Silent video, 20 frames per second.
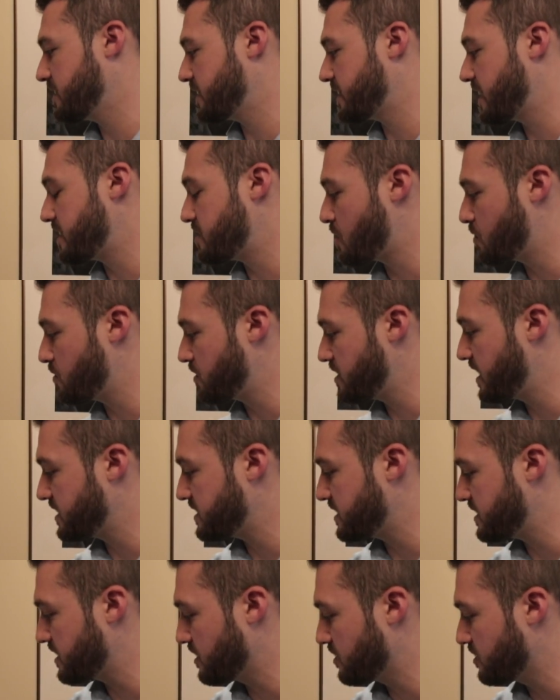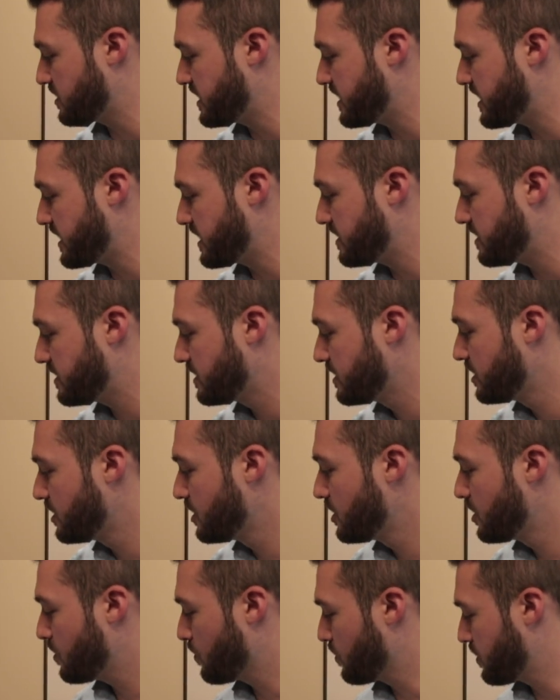that they don't necessarily need.
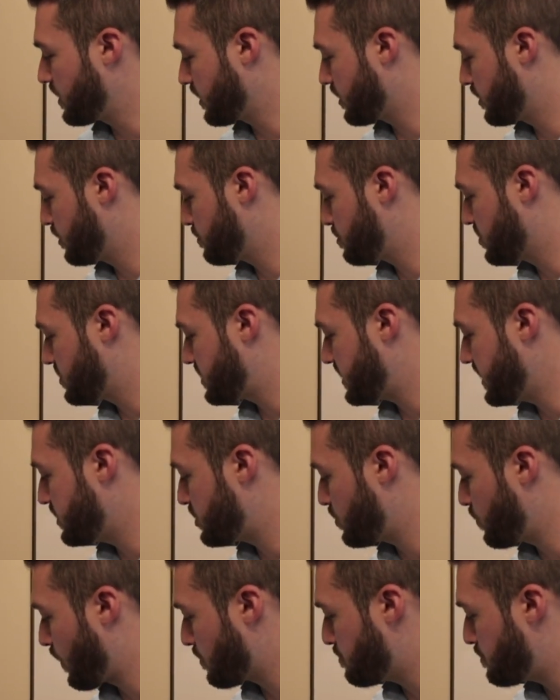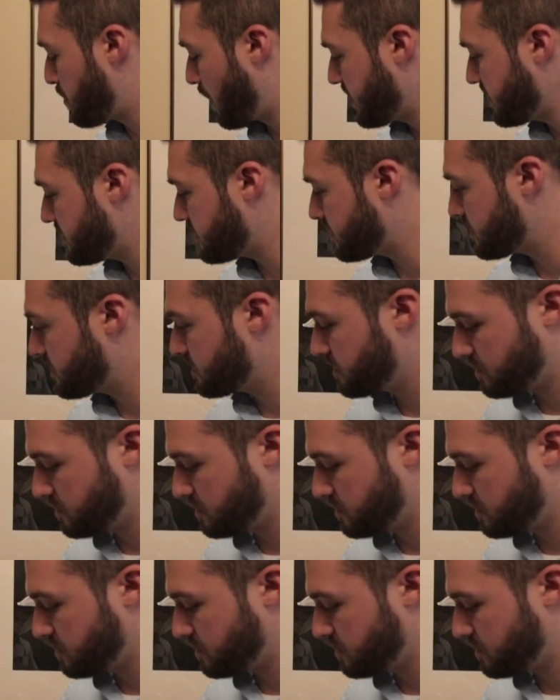We're then going to proceed to our bite.